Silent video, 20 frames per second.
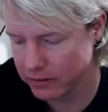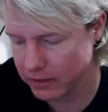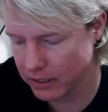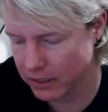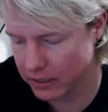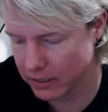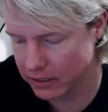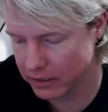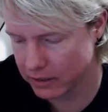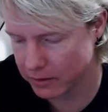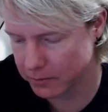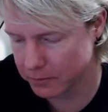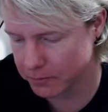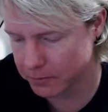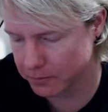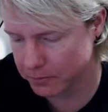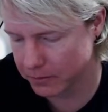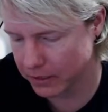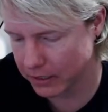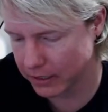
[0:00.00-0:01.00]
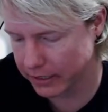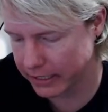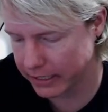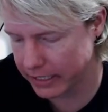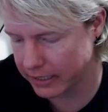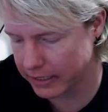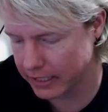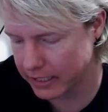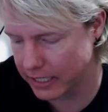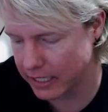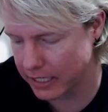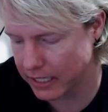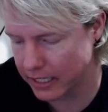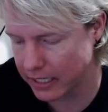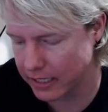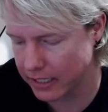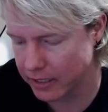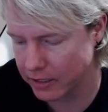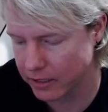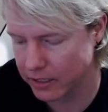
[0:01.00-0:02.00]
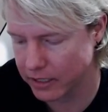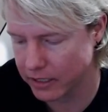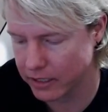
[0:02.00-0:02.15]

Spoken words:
Going to get the